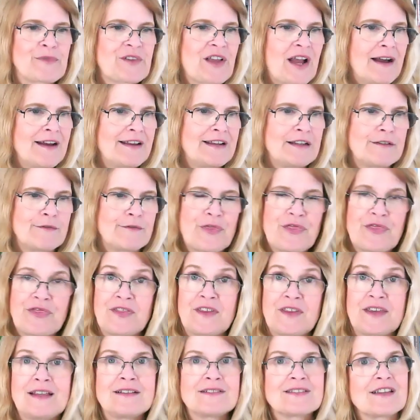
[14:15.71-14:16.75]
kind of
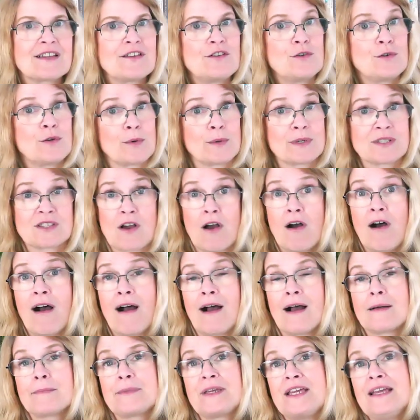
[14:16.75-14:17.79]
things that you do as a
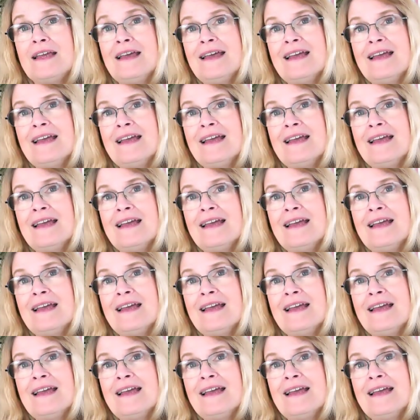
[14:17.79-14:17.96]
hobby.